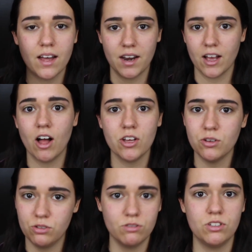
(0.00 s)
And I call
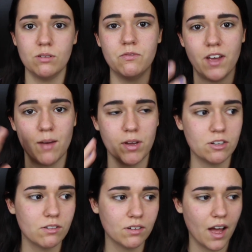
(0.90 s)
you YouTube fam. I
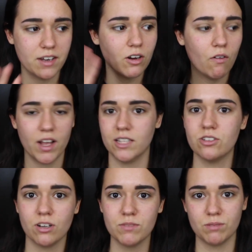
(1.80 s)
don't like
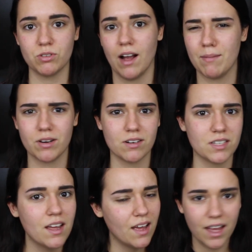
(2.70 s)
the term
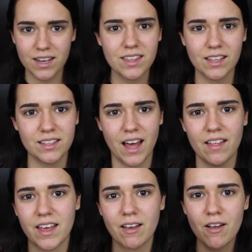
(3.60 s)
subscribers, anything like
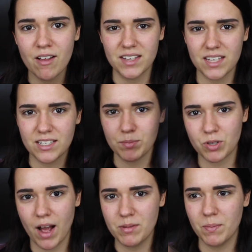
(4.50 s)
that. Like, I say
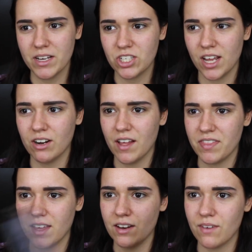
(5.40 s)
subscribe to my channel at
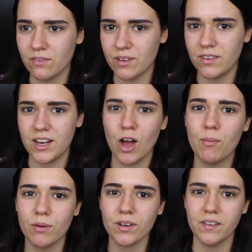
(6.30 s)
the end of every video,
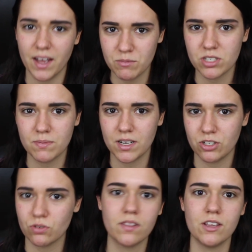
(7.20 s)
but really I'm just
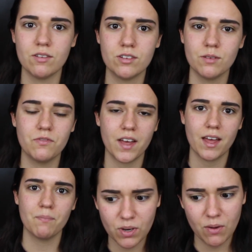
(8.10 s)
meaning join the YouTube
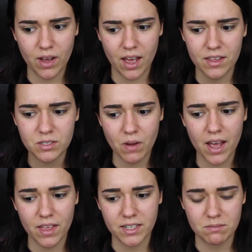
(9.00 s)
fam. So anyway, that's
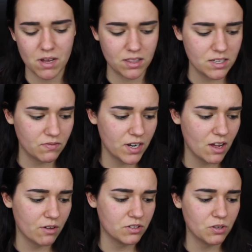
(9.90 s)
why I like to make these
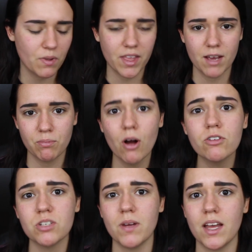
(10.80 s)
videos. So when they
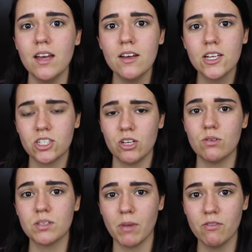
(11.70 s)
approached me to
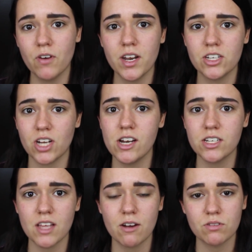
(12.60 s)
use my footage, I
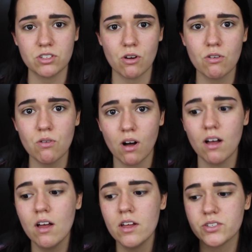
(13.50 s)
just thought it was so
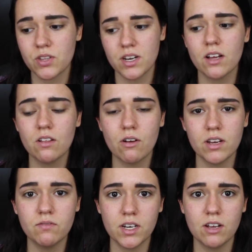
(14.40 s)
cool. So the
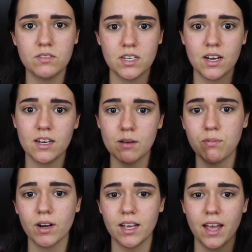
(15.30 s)
Nickelodeon video didn't end
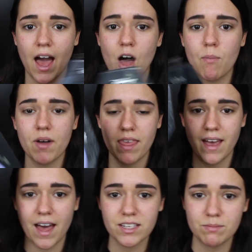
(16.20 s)
up working out, but
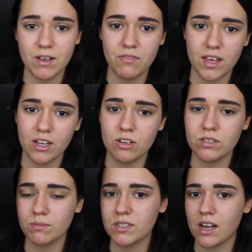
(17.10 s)
they asked me if they could
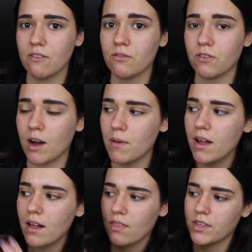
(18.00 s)
use some stuff from
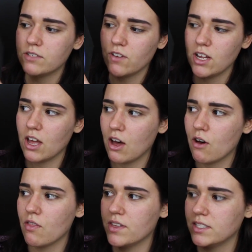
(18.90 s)
this
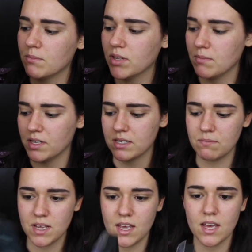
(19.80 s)
video, the Simply Meant to
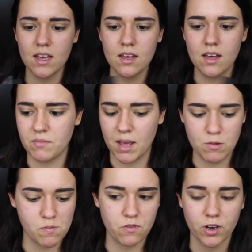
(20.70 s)
Be
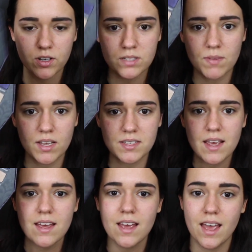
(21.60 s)
Nightmare Before Christmas,
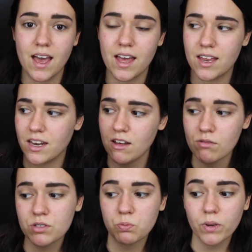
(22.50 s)
and it
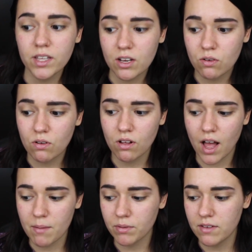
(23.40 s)
was really cool.
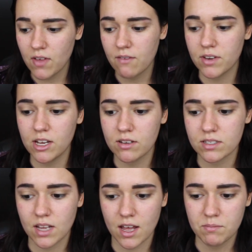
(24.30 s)
I believe that video
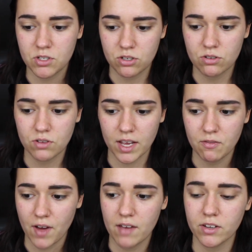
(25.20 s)
is up to like
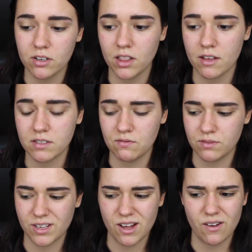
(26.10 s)

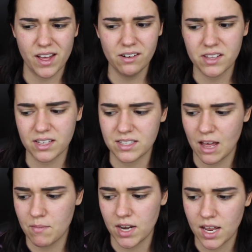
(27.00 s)
500,000, no, I don't think it's
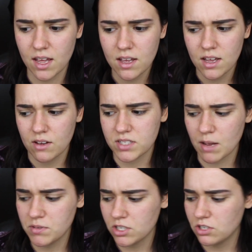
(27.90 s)
that many. It was
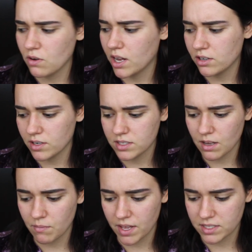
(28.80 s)
up to 200 and
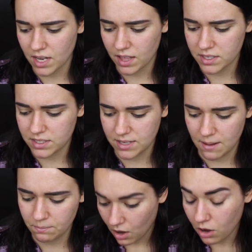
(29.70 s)
something last night, let's
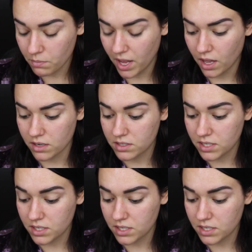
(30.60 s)
see. Oh man,